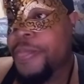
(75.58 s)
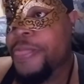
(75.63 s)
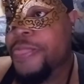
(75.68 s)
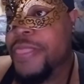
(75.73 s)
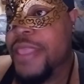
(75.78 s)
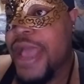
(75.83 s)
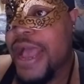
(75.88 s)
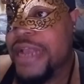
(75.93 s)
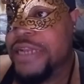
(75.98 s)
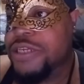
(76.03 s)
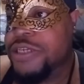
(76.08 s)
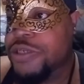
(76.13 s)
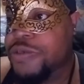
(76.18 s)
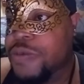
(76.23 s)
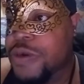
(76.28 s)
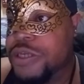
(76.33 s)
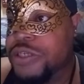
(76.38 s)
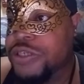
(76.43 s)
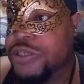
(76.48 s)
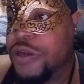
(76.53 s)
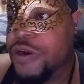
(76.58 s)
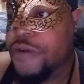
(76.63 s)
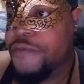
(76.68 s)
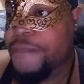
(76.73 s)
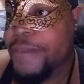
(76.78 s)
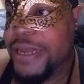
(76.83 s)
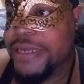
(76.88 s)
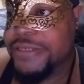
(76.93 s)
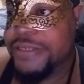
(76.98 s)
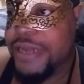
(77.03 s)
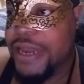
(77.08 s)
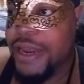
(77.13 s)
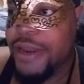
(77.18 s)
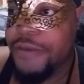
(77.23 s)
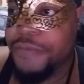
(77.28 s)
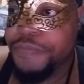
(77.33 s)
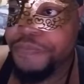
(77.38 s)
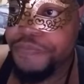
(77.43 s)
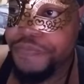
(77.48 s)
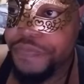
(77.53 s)
I just want to start off by
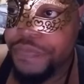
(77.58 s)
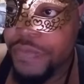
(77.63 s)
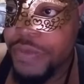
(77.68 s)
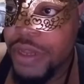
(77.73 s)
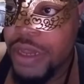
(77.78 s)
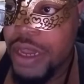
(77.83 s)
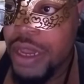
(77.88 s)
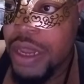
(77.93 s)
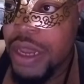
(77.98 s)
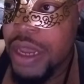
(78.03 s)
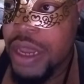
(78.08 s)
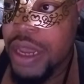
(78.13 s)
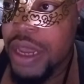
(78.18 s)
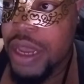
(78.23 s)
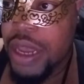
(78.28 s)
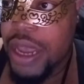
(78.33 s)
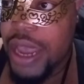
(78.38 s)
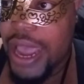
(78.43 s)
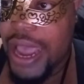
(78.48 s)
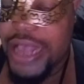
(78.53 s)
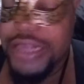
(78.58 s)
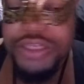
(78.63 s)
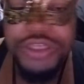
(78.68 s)
saying, as